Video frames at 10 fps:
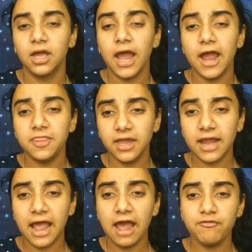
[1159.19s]
And then
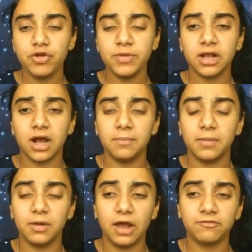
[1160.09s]
after
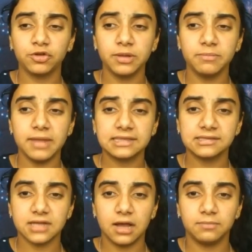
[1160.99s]
we make
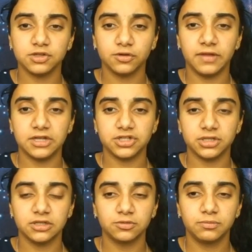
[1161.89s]
this observation,
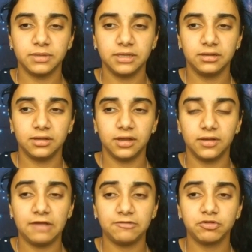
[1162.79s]

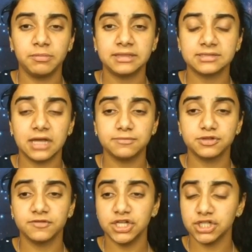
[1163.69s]
after we make this
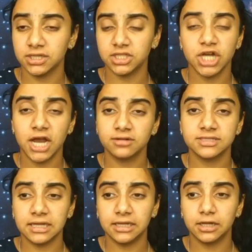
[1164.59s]
observation that the child is
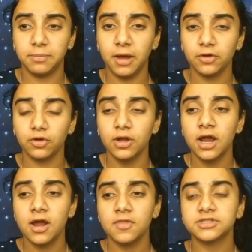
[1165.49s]
standing in a puddle,
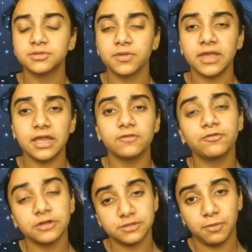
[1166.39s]
this is where the
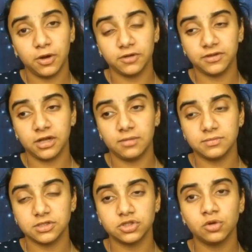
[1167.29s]
inference part of it comes
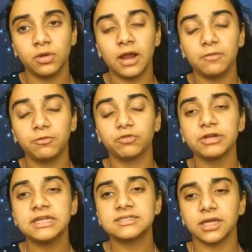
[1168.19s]
in. So we're
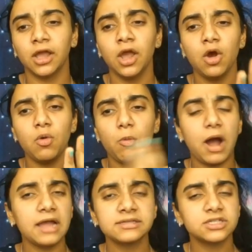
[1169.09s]
reasoning,
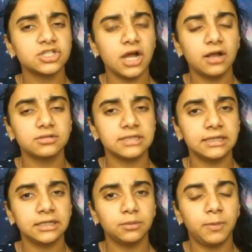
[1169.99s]
why is the child
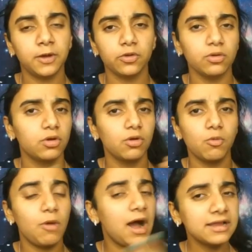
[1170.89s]
standing in a puddle?
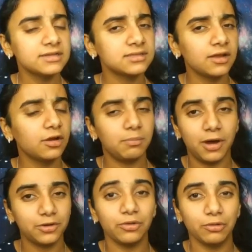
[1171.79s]
Why is there a
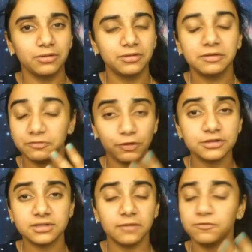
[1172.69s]
puddle?
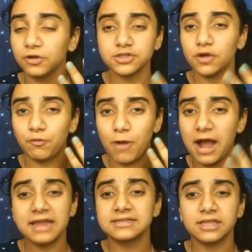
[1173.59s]
First off,
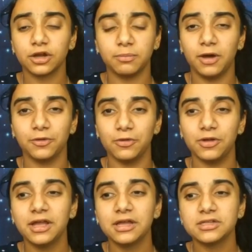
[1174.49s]
why is there a puddle?
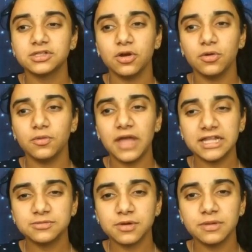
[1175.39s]
So
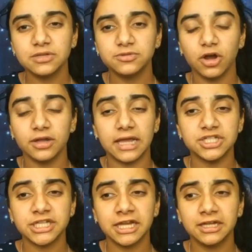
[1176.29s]
that's where we draw an
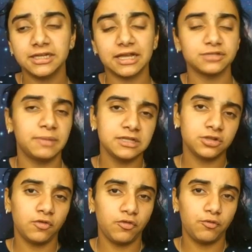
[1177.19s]
educated guess based
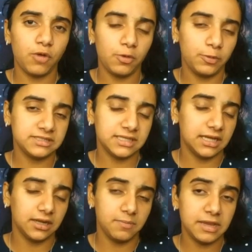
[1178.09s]
off of what we've
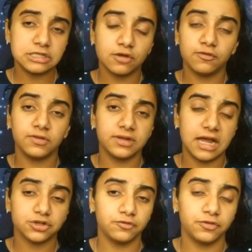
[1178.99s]
seen and based off of the
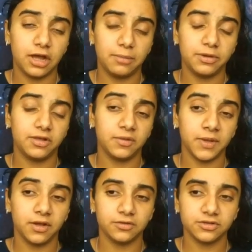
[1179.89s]
natural phenomena that
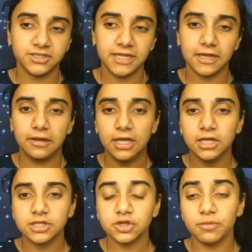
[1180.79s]
we understand.
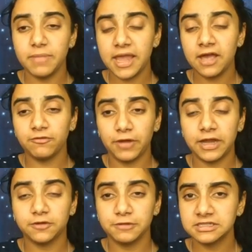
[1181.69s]
So it may have
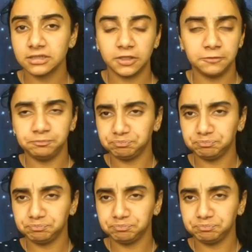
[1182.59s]
rained recently.